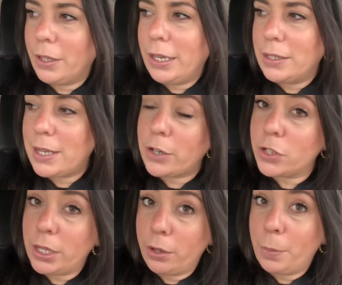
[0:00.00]
early. It's
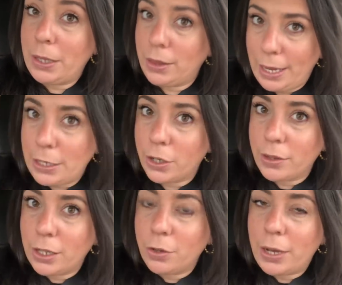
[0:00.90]
actually a little bit
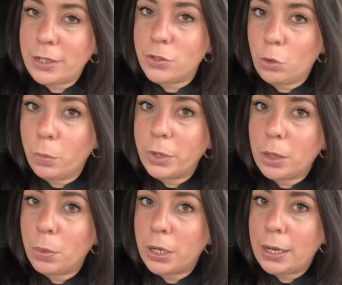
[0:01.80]
later than you guys
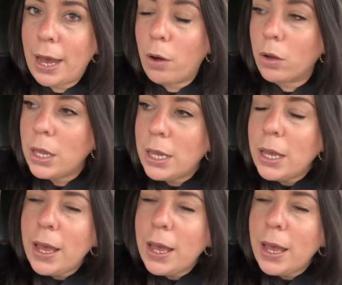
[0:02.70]
normally put it out.